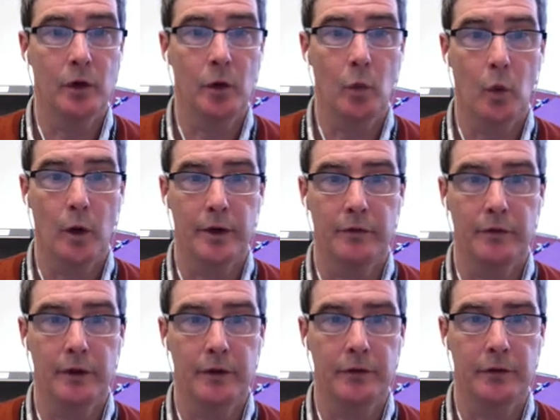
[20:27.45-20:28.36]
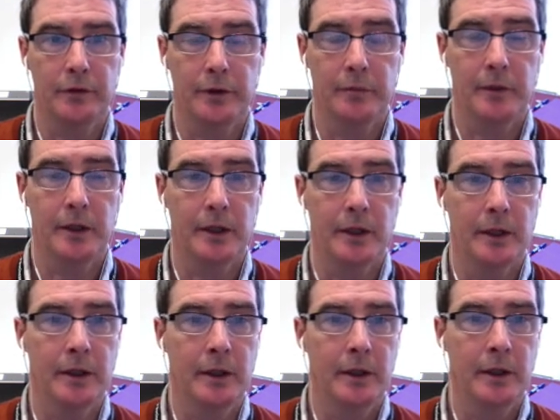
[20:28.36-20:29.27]
one of these three, meaning
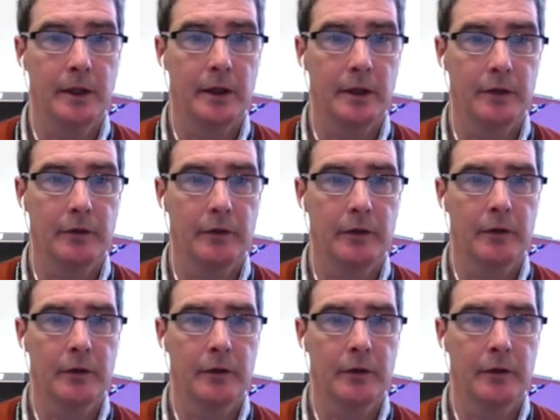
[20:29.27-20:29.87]
if